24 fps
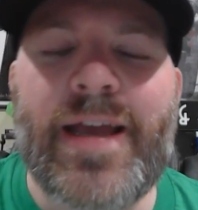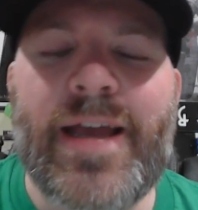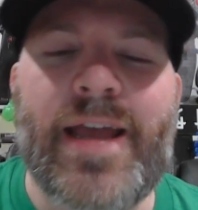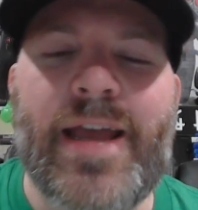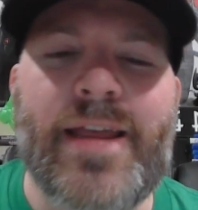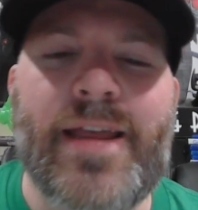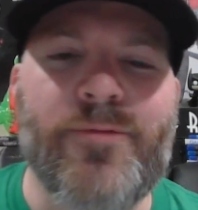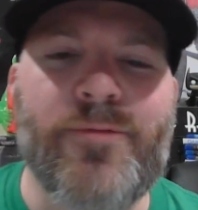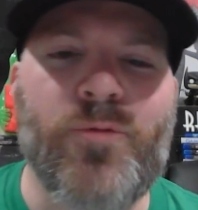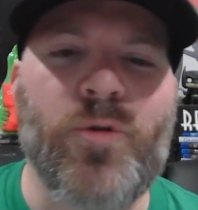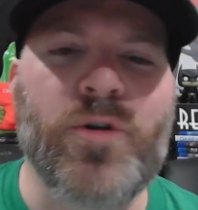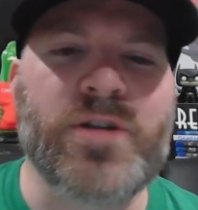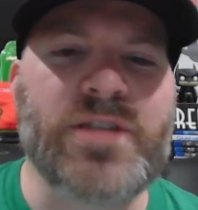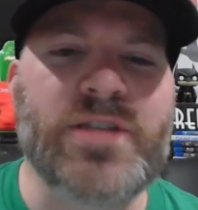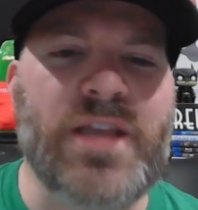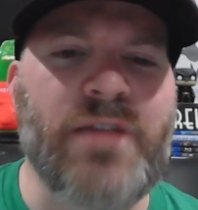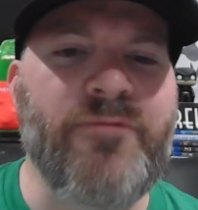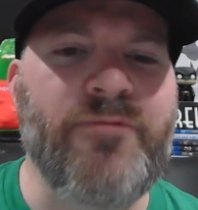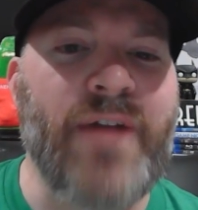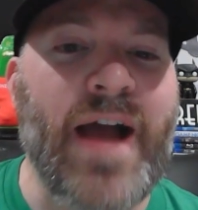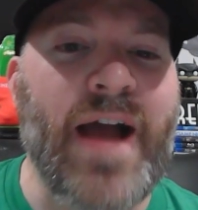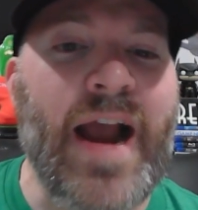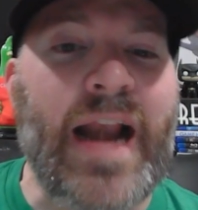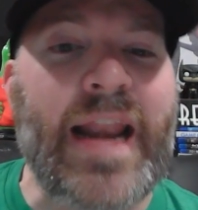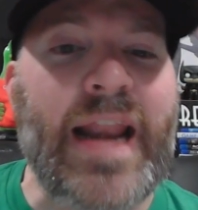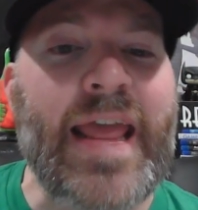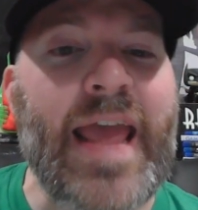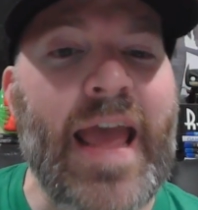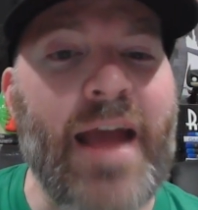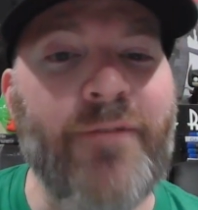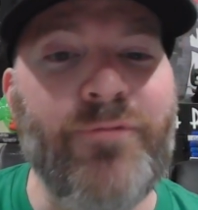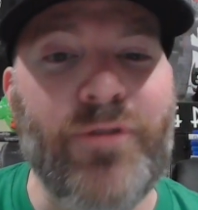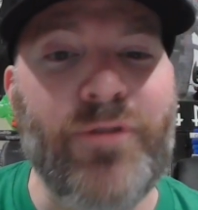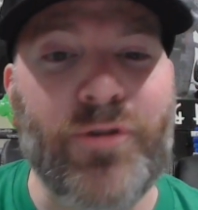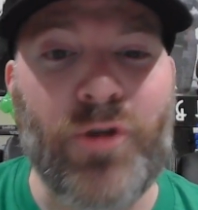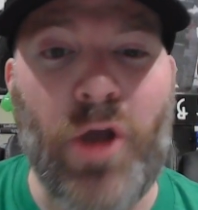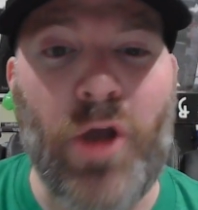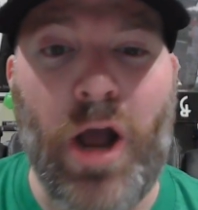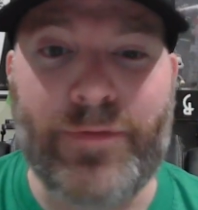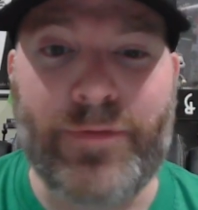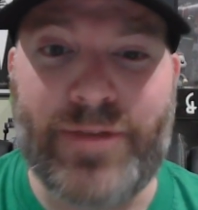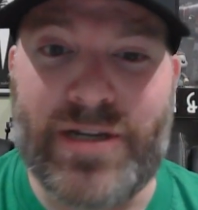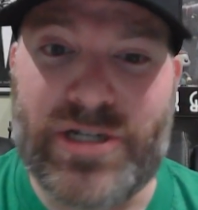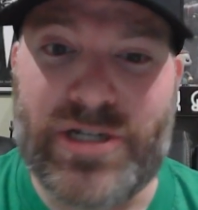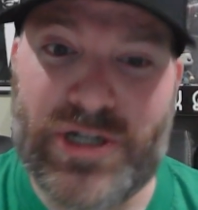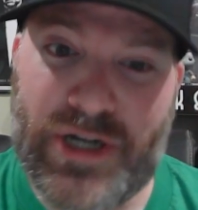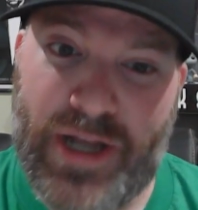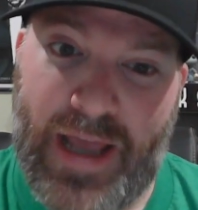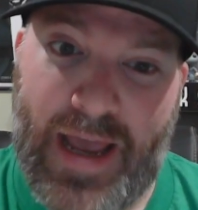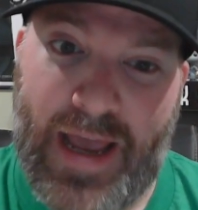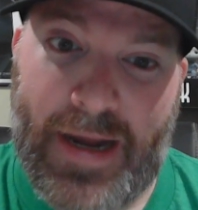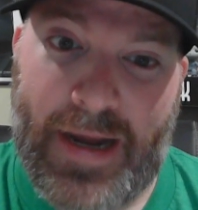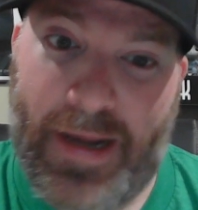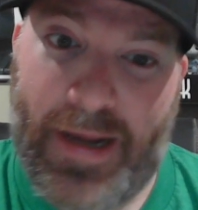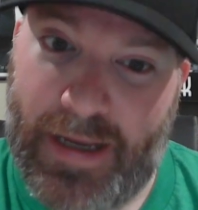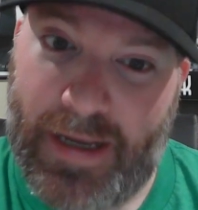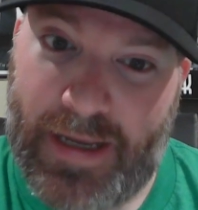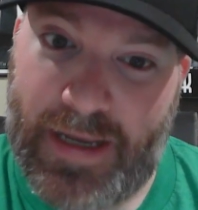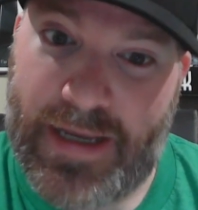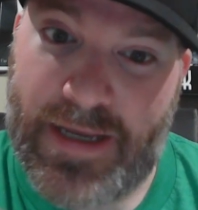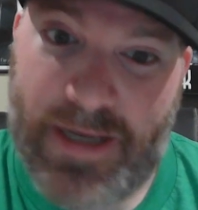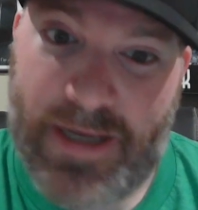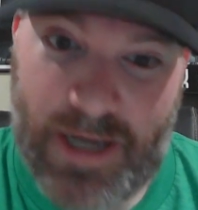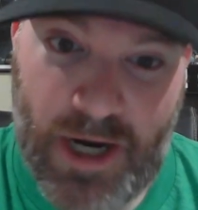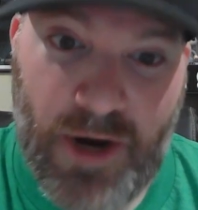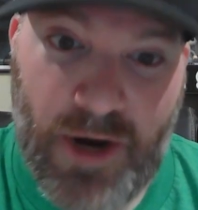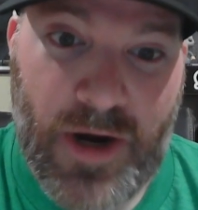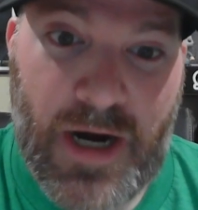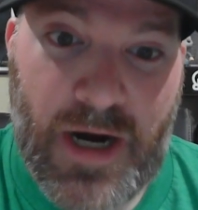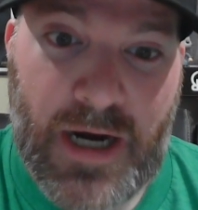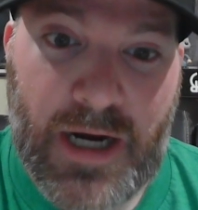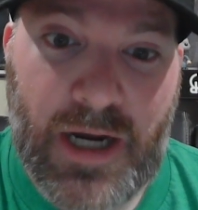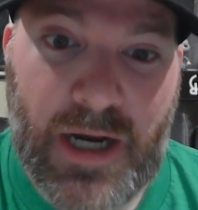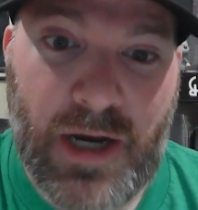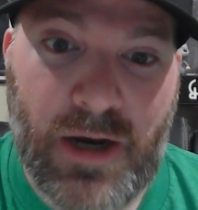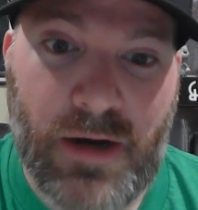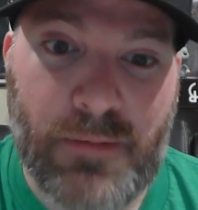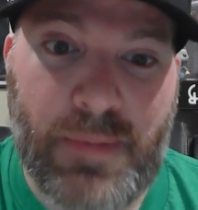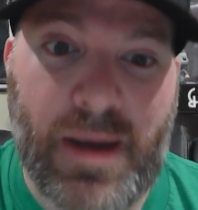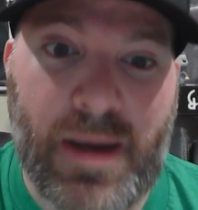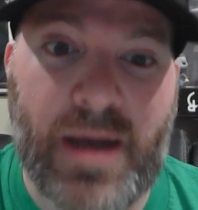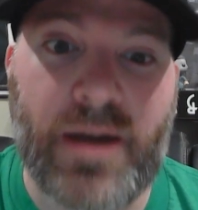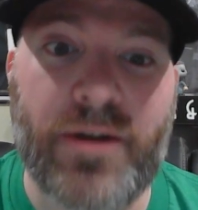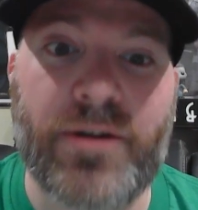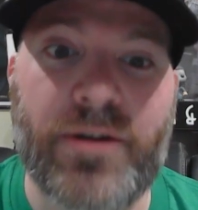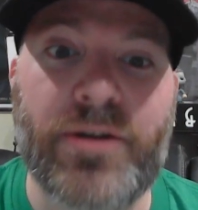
And of course, they finally have the talk they should have like a year ago about,